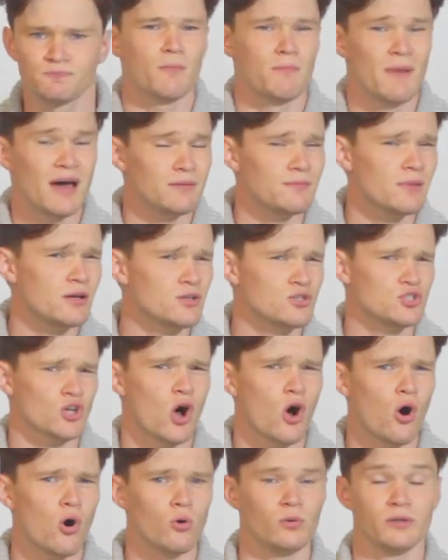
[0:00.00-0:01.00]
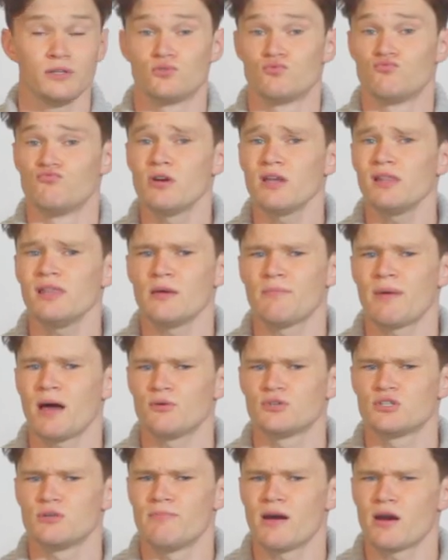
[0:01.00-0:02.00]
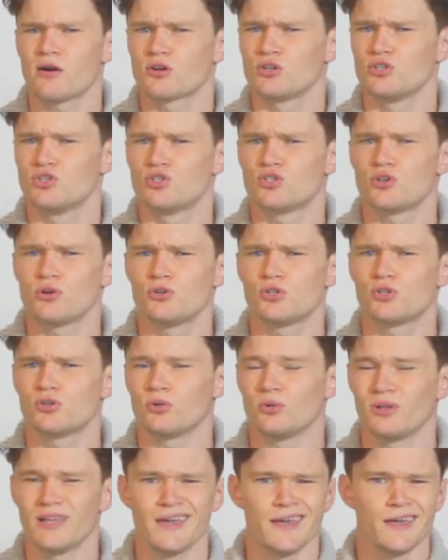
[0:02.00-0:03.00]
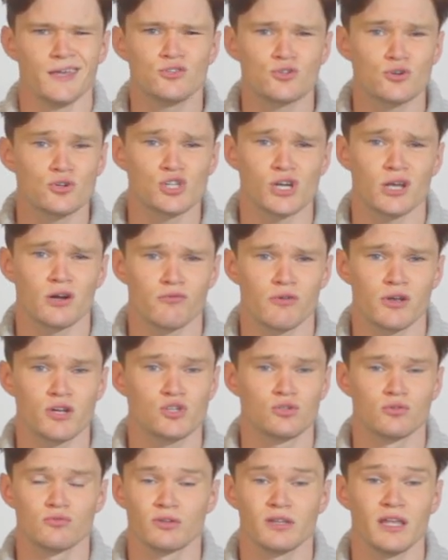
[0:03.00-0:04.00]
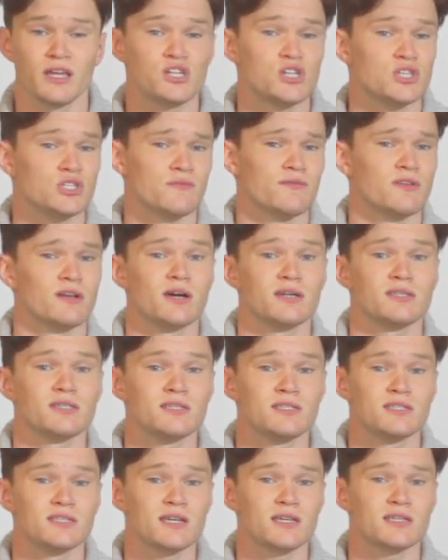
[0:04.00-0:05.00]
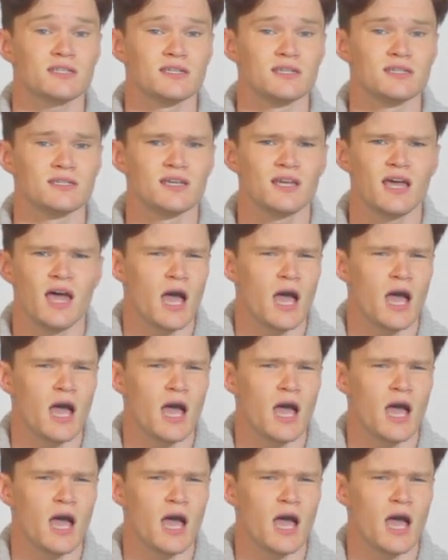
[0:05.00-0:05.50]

Mad Men as a whole is really about America's social, intergenerational relations of the 1960s,